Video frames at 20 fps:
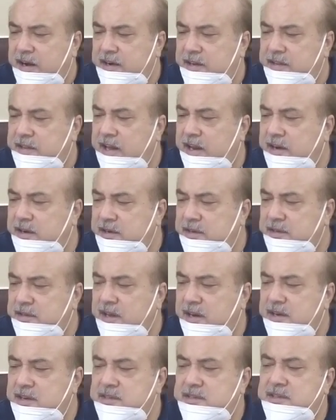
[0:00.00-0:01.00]
And then
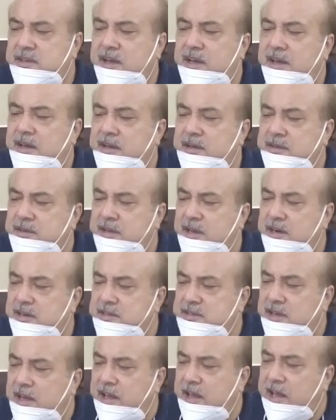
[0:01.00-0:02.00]
there
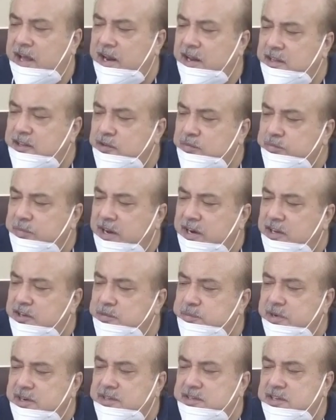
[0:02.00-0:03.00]
is a health
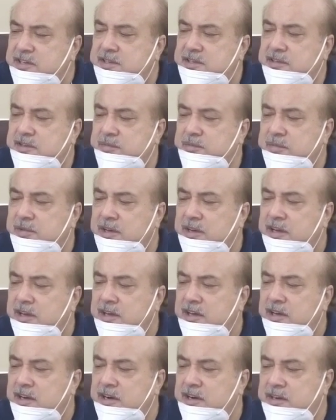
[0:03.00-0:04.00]
management system.
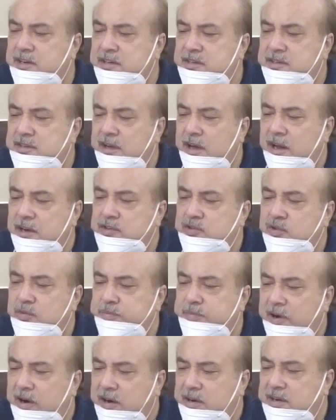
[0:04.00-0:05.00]
It is also
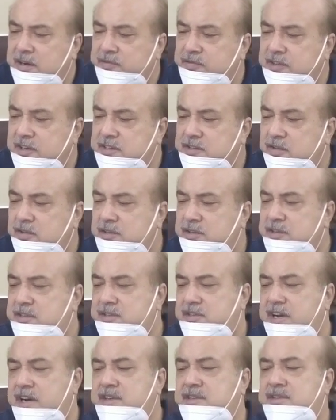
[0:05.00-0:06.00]
part of this, or
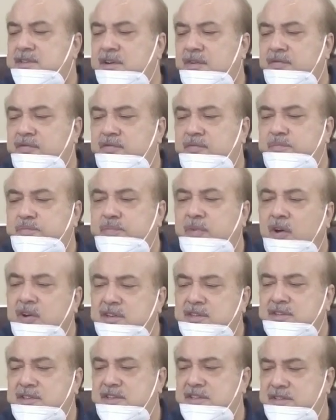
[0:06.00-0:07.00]
these sets of
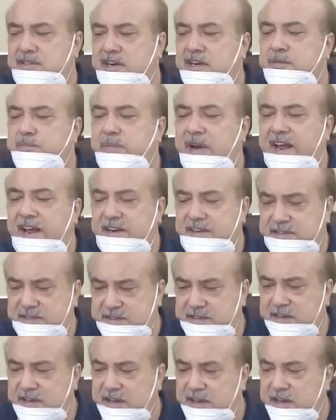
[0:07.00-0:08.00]
policies and
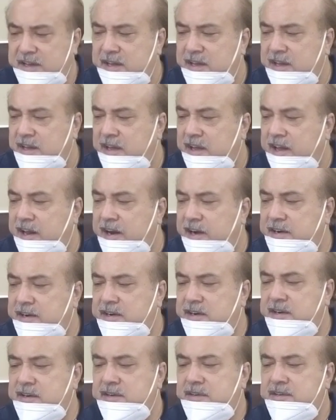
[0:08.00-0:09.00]
plans,
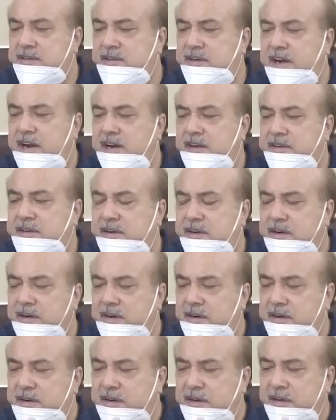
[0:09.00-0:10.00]
and that
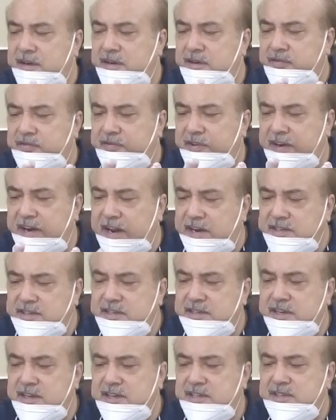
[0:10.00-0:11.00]
regarding
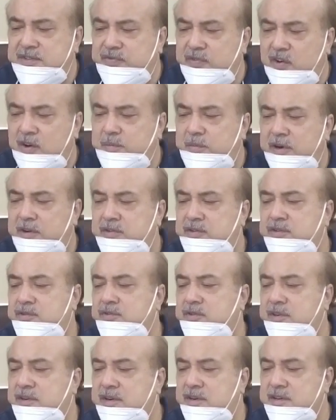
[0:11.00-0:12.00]
finances,
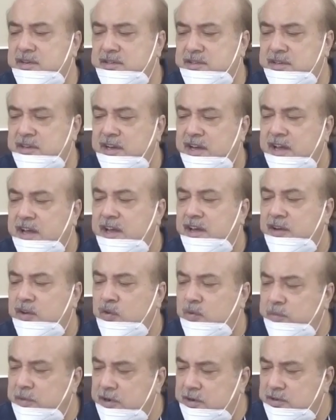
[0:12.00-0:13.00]
pharmaceuticals,
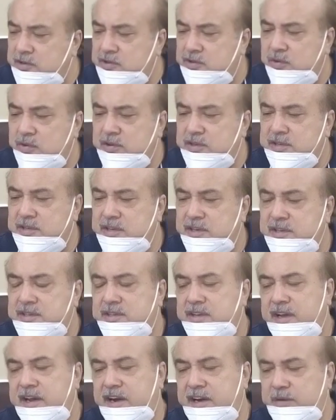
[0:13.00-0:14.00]
human
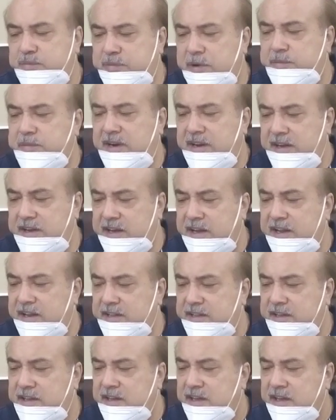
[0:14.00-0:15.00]
resources, and public health.
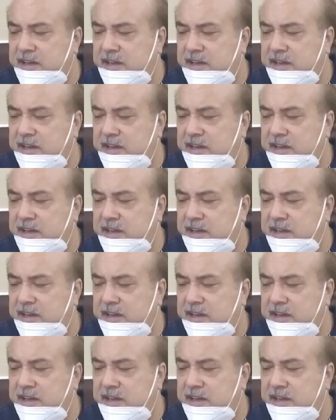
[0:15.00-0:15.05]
